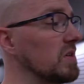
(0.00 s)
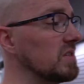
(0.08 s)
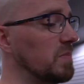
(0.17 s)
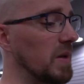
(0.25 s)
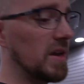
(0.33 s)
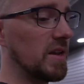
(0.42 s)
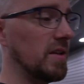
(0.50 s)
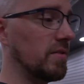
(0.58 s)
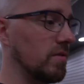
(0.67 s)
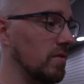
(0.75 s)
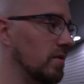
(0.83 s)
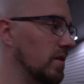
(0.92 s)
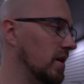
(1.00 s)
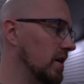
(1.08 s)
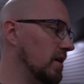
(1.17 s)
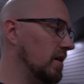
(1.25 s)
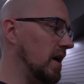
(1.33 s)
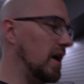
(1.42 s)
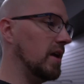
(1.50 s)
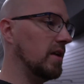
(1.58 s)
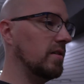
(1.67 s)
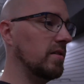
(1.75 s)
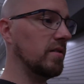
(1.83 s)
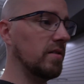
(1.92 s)
wasn't bad either.
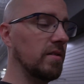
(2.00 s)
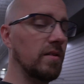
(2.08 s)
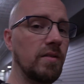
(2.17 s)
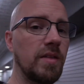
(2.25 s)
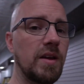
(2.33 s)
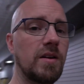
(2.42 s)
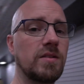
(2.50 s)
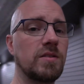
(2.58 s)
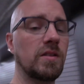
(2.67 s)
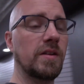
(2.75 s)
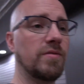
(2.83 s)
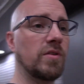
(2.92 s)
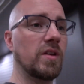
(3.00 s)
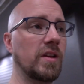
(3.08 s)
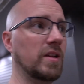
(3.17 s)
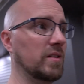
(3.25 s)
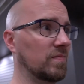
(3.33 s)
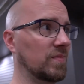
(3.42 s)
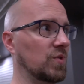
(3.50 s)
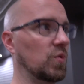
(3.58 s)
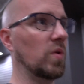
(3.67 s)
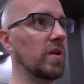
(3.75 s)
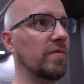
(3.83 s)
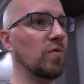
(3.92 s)
And they got delivered in
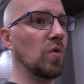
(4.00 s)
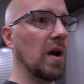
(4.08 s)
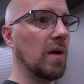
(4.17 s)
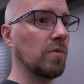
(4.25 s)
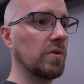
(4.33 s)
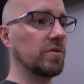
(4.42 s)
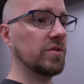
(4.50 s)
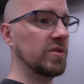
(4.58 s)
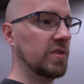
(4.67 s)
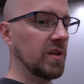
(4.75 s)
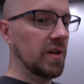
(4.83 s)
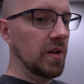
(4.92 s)
24 hours.